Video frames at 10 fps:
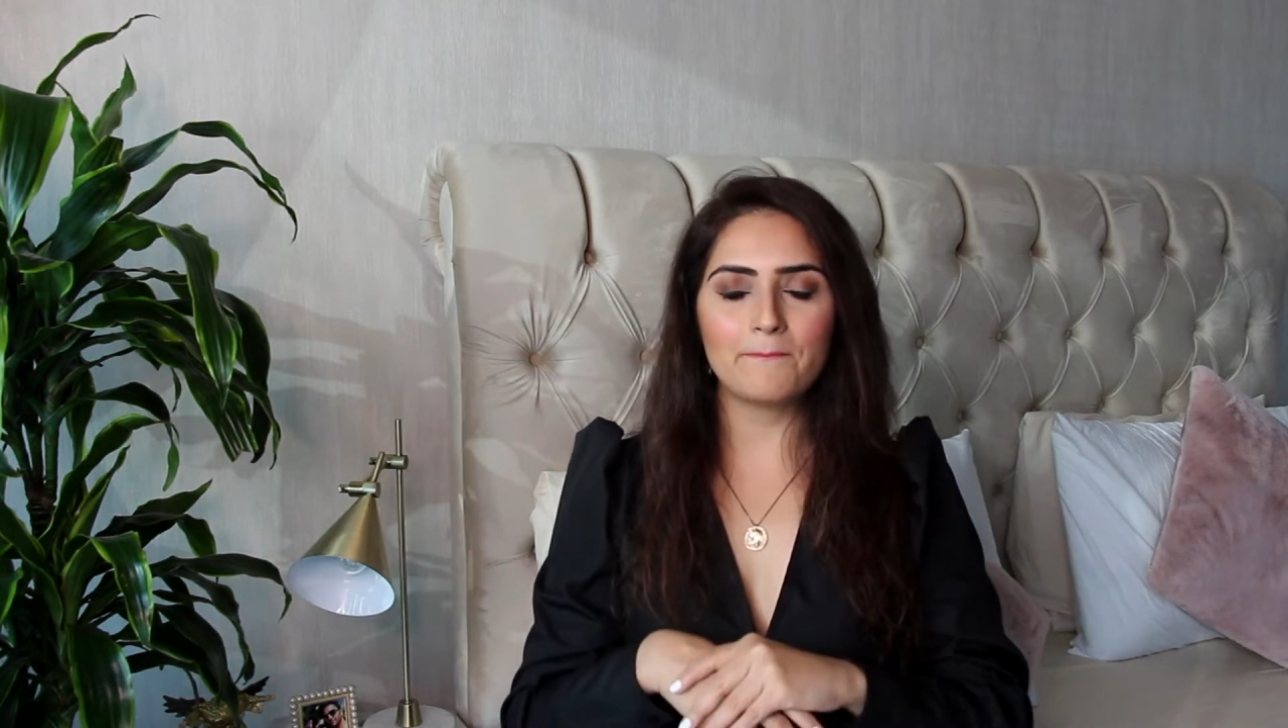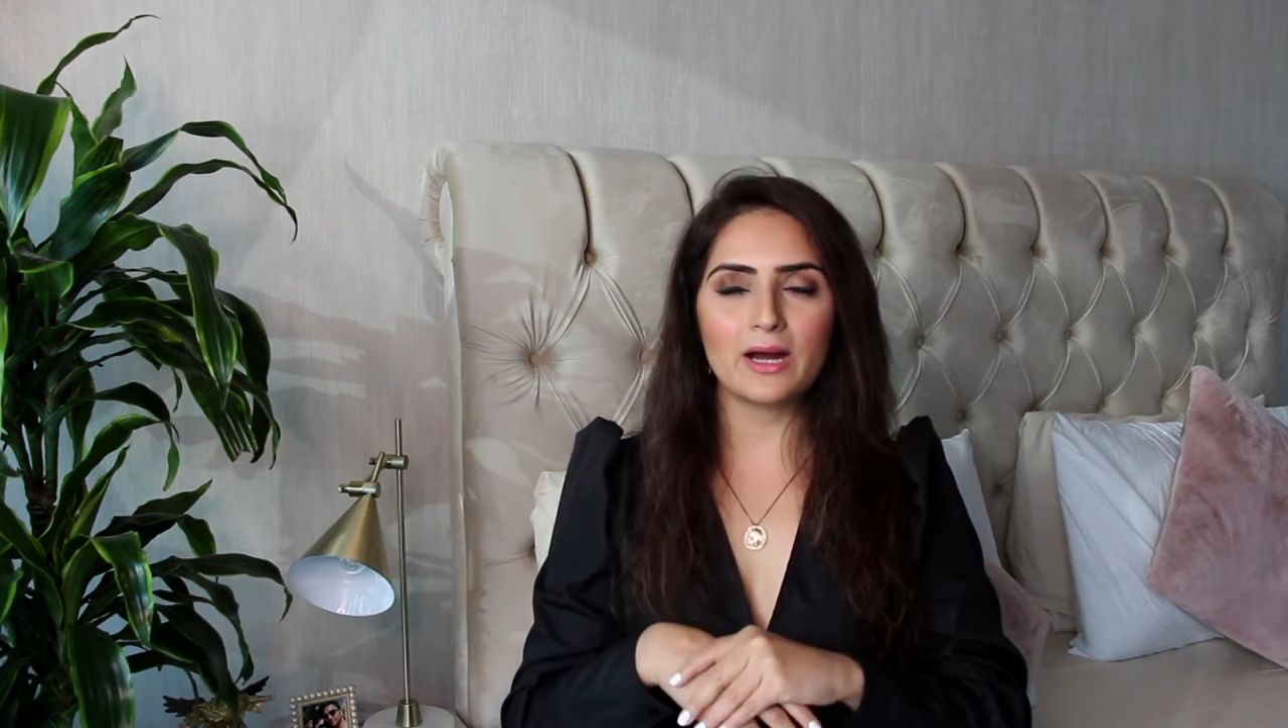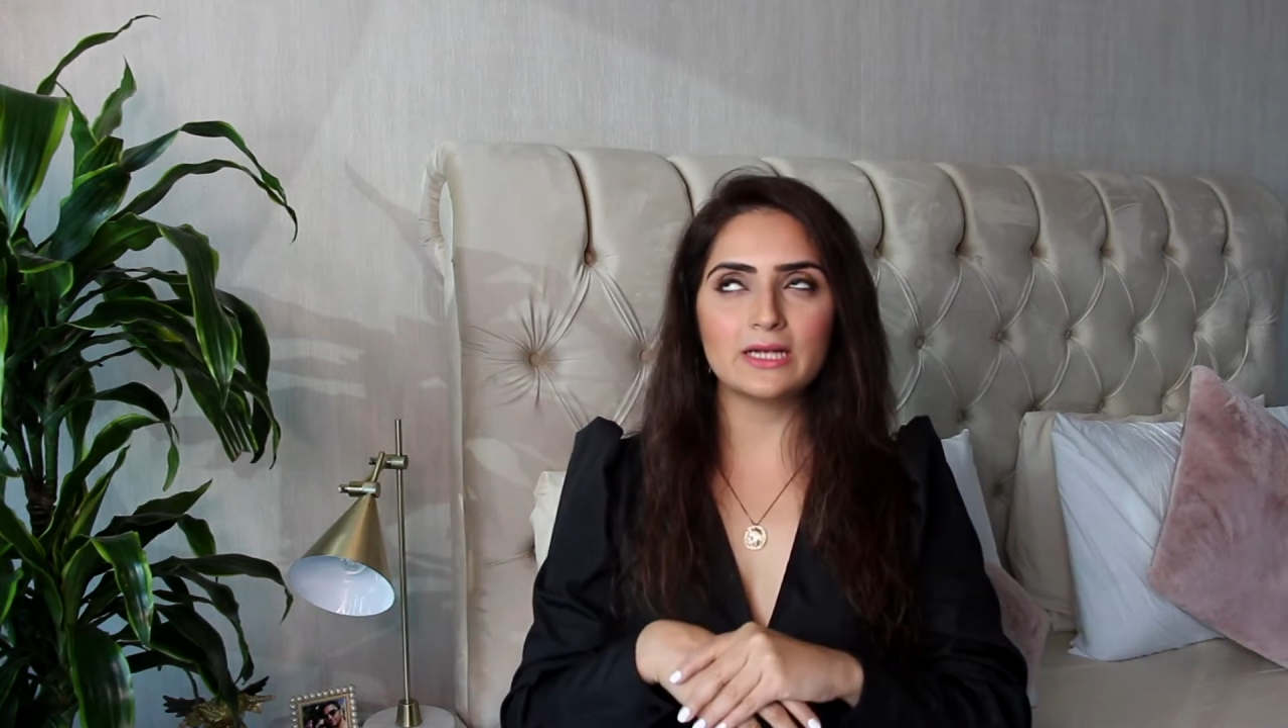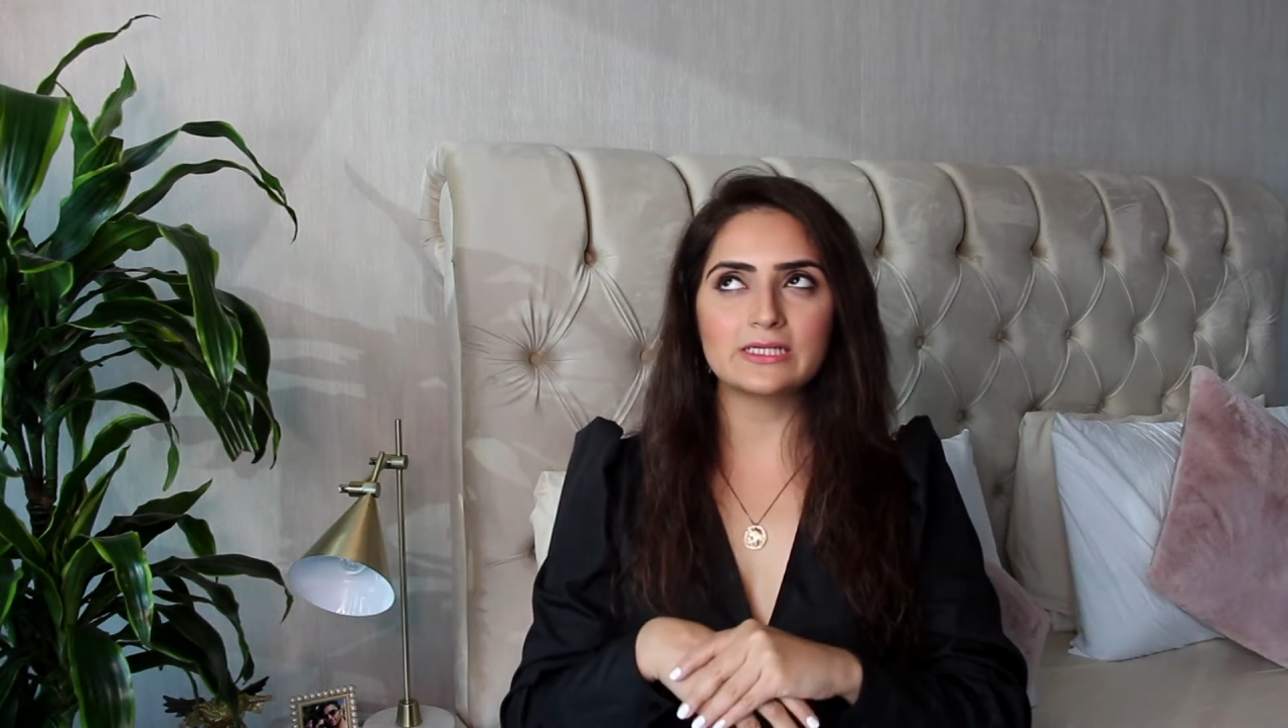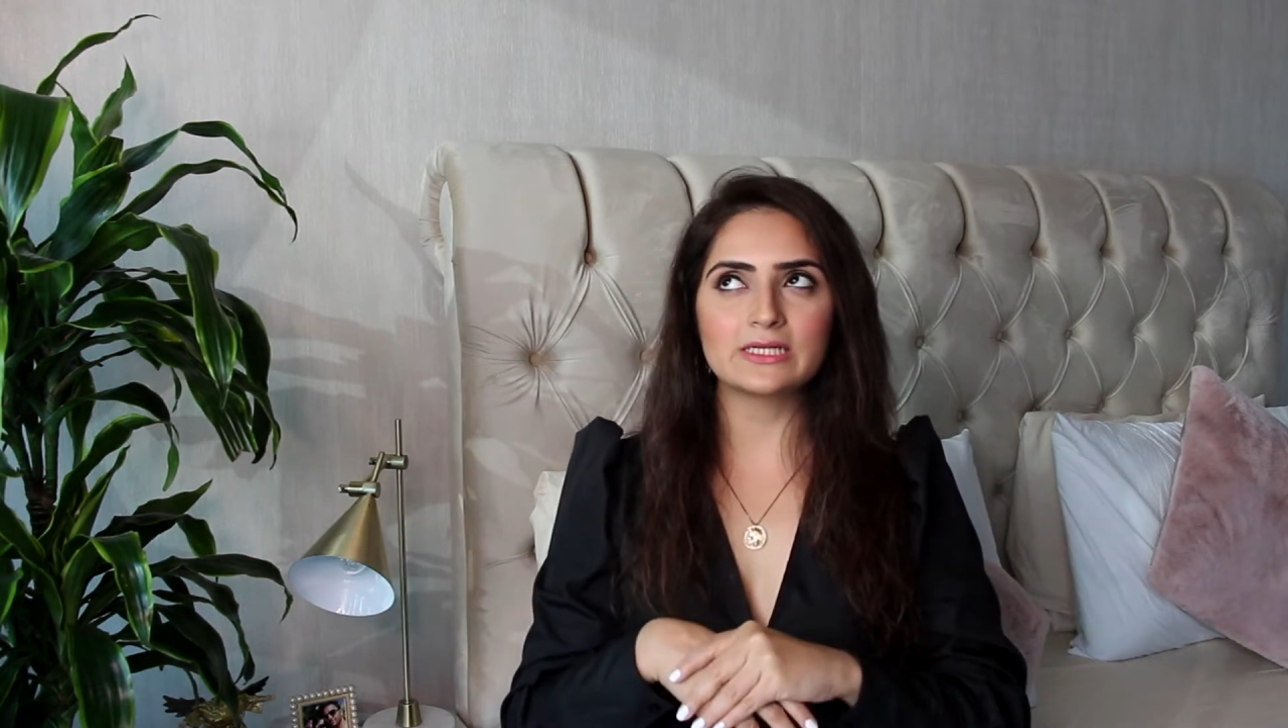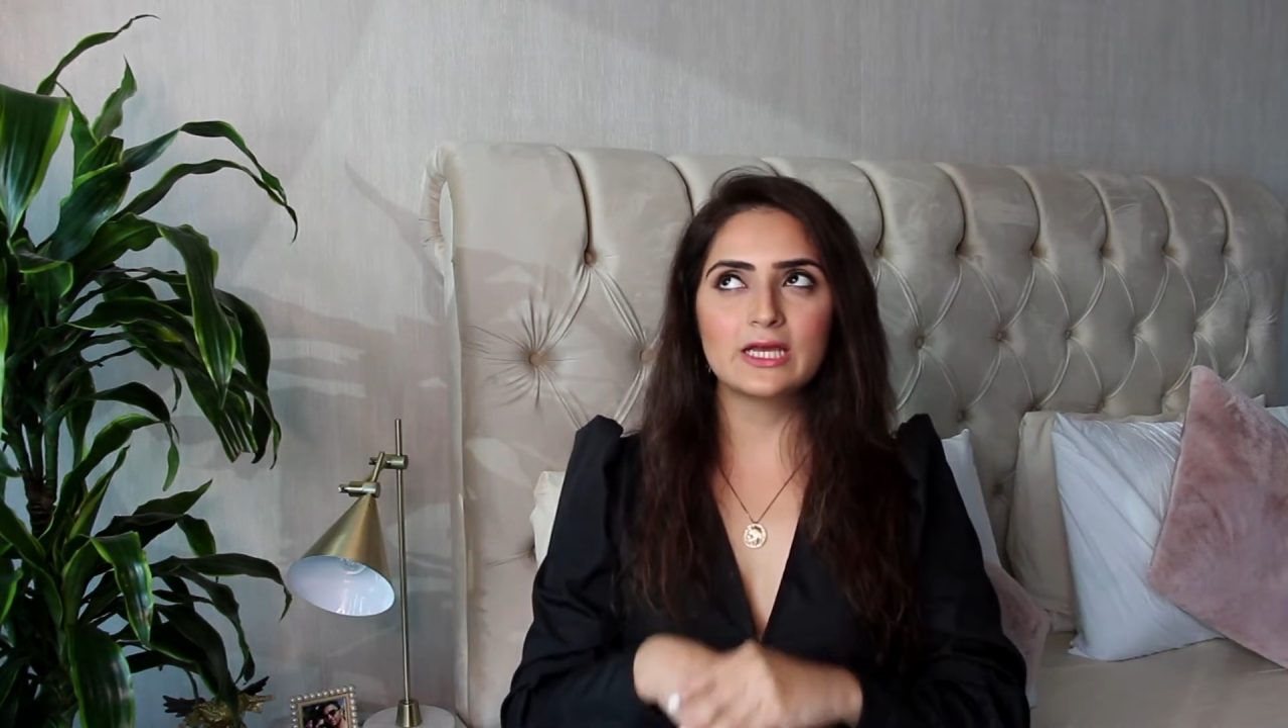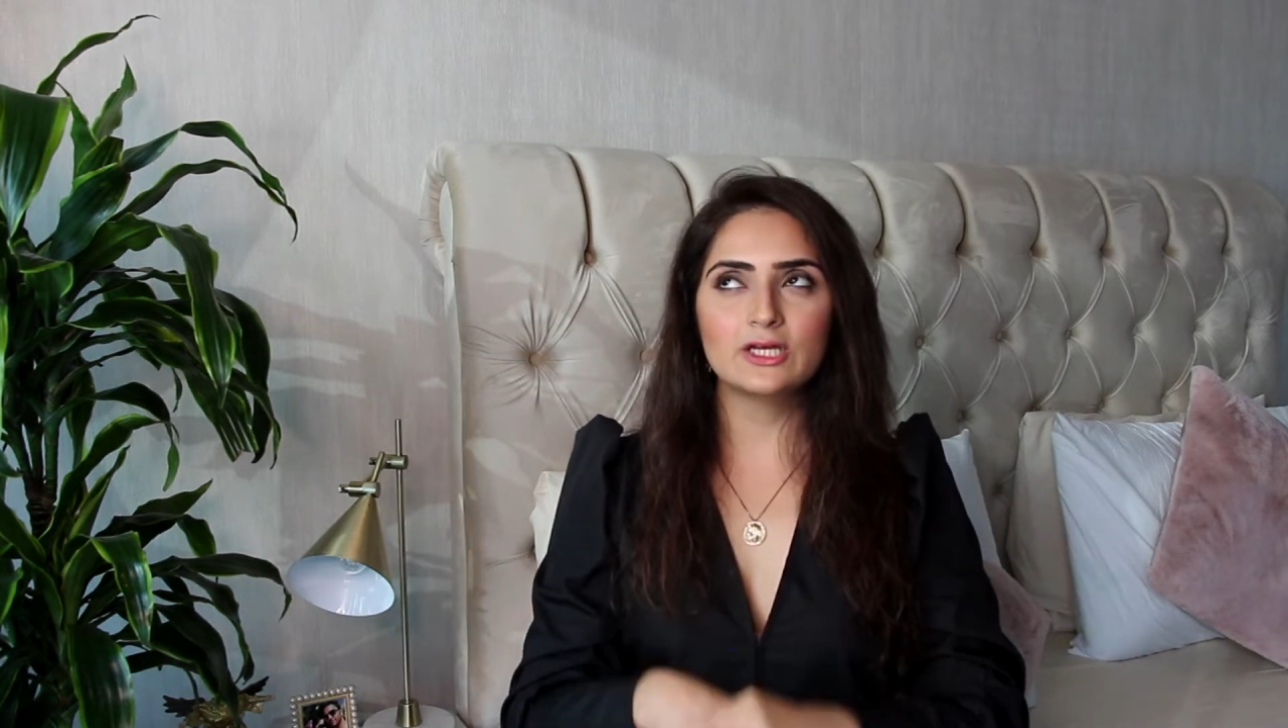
but